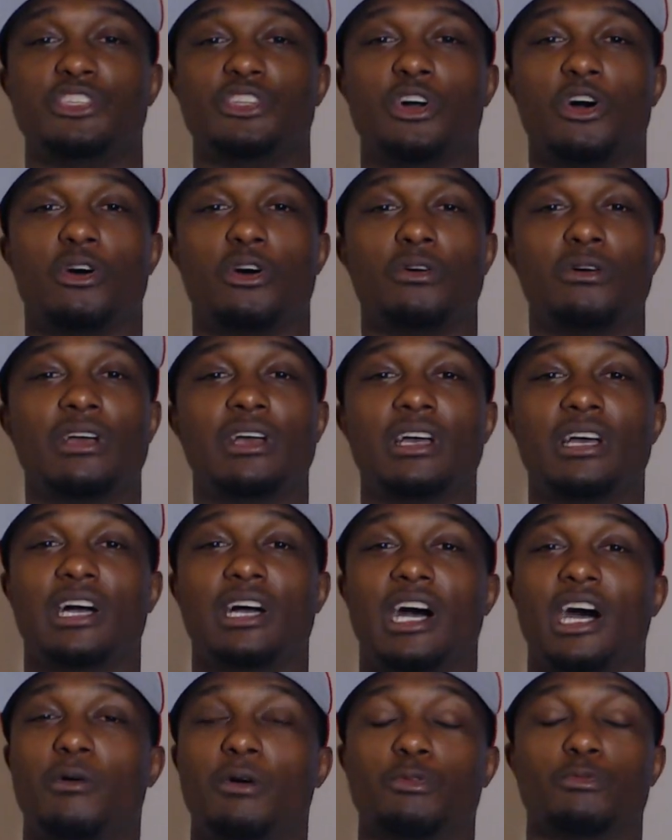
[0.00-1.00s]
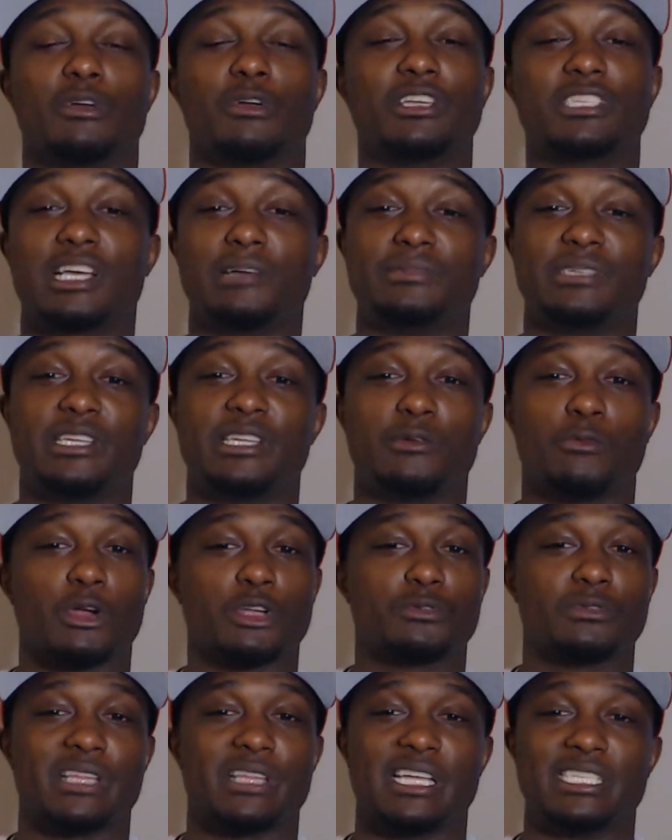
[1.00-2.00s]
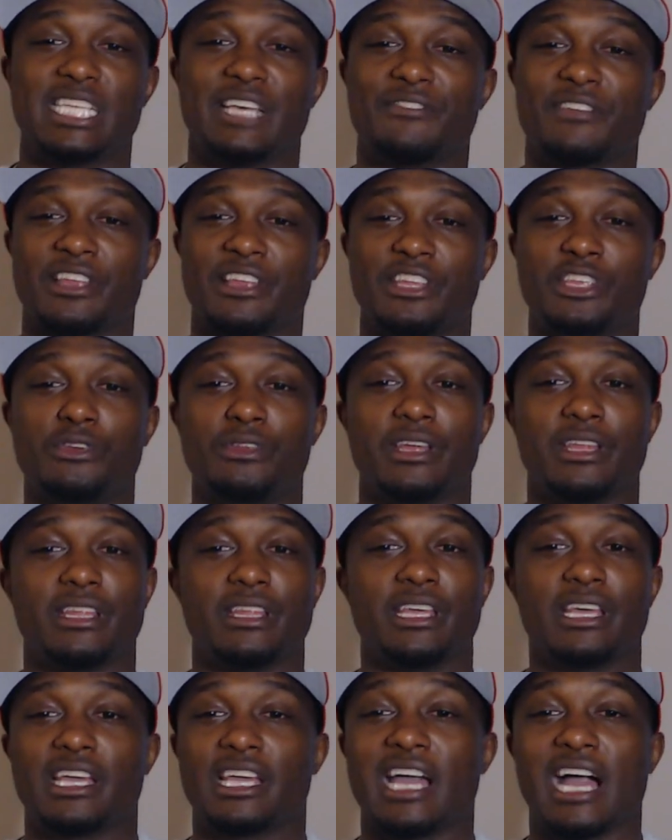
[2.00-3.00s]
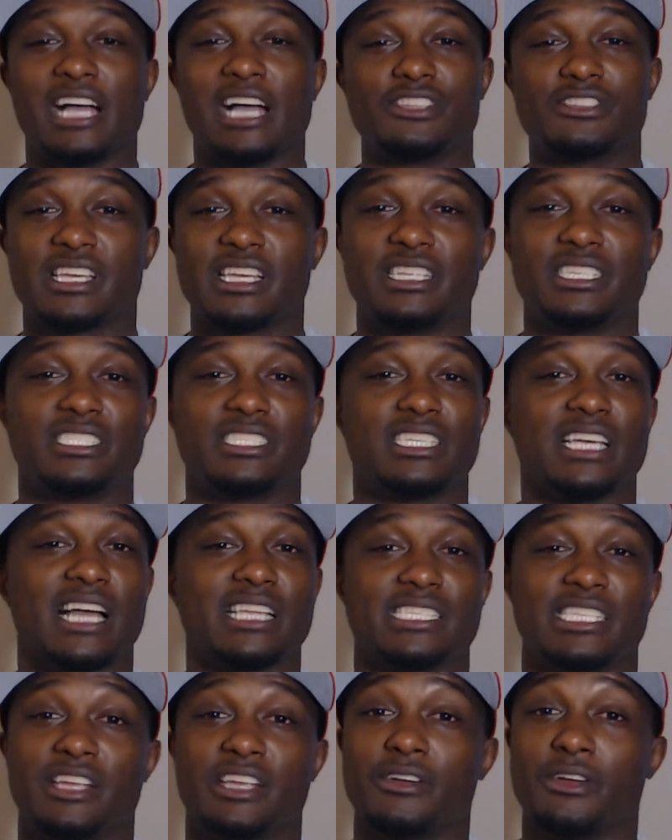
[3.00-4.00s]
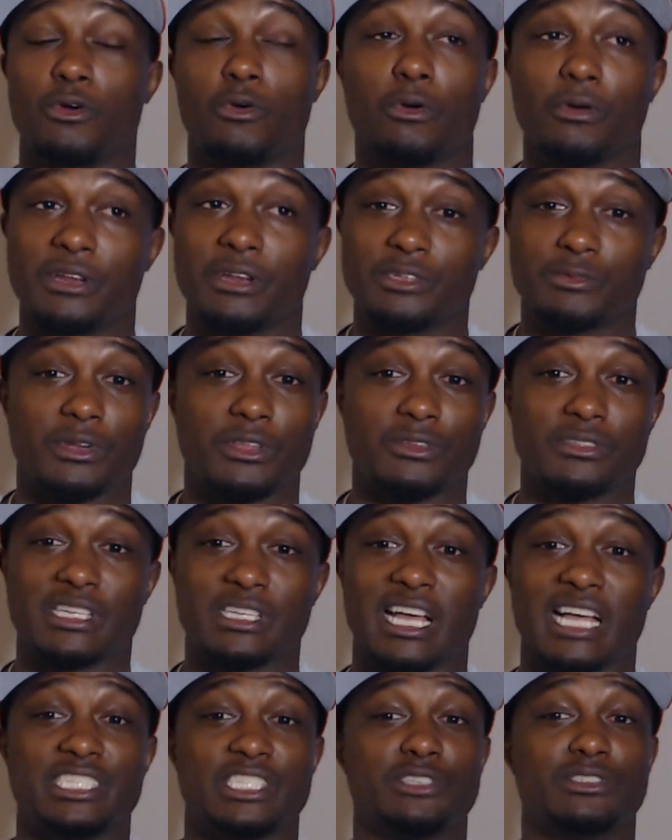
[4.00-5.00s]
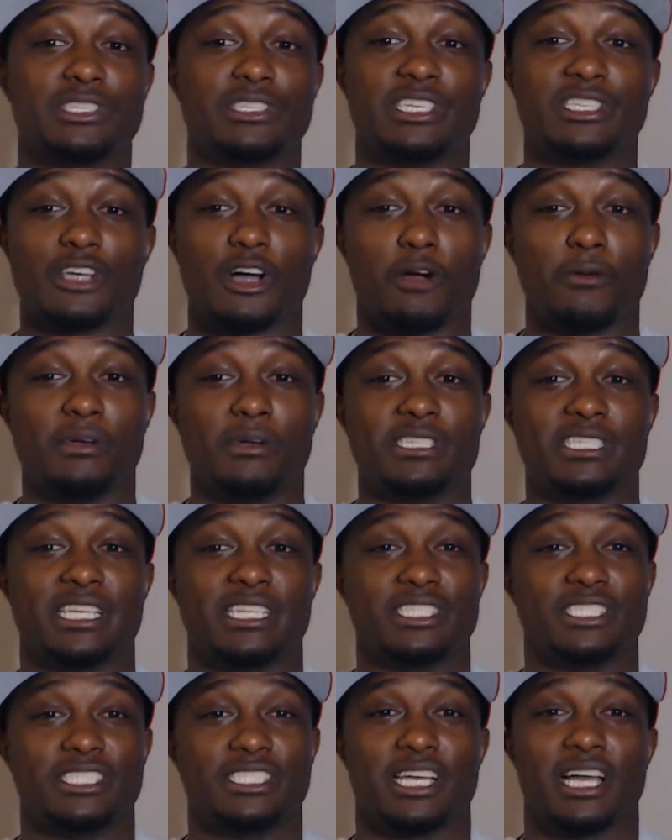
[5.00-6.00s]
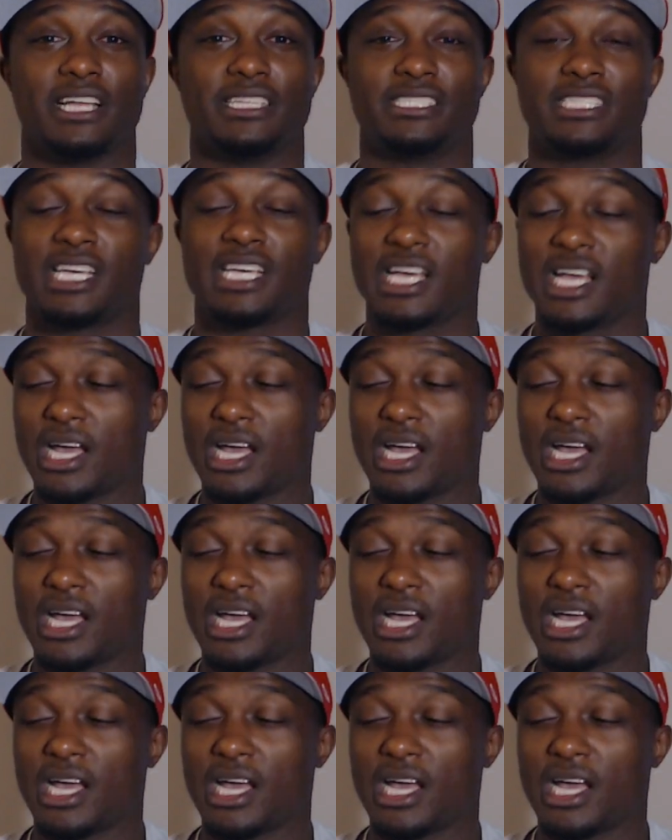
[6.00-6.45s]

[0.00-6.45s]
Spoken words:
When Russ comes in and works with that second unit, guys are getting shots. And Eric Gordon is one of those guys who usually is always getting shots.